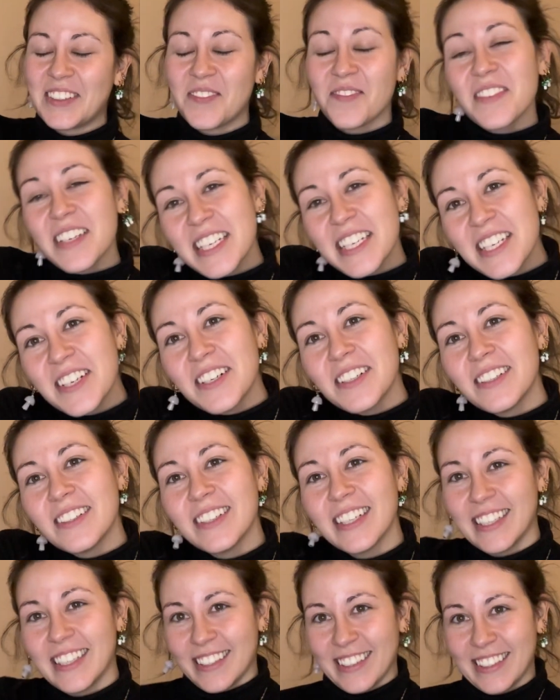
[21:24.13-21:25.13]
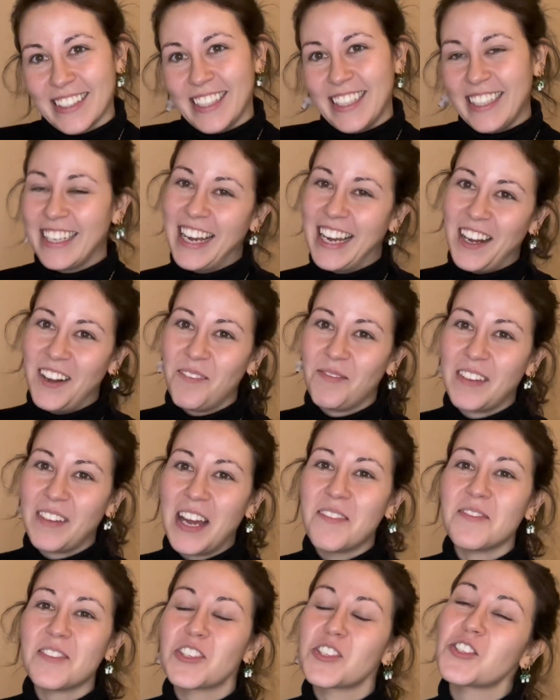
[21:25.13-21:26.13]
video. And yeah,
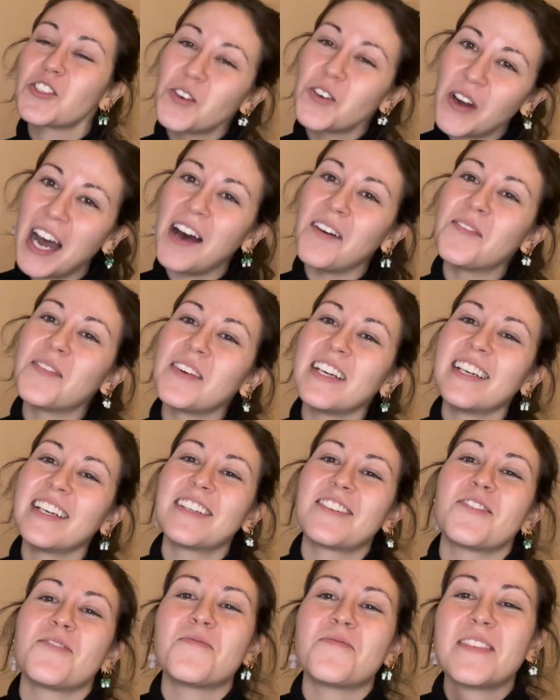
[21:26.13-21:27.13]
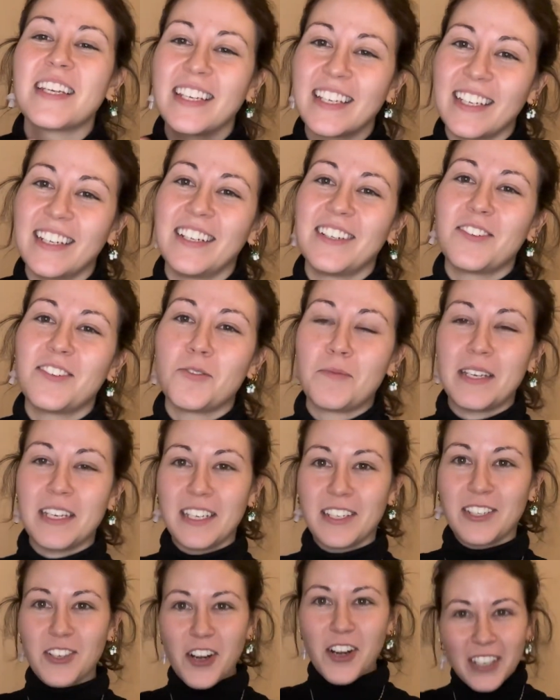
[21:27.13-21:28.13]
I'm so happy to be here, to
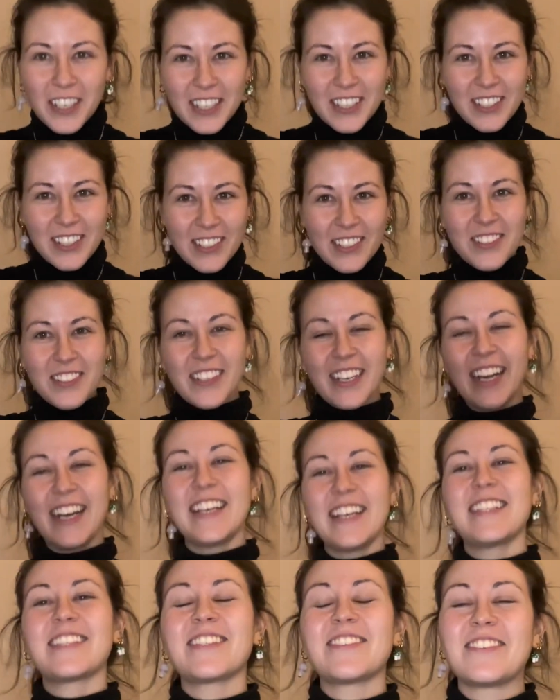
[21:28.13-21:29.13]
be talking to you guys,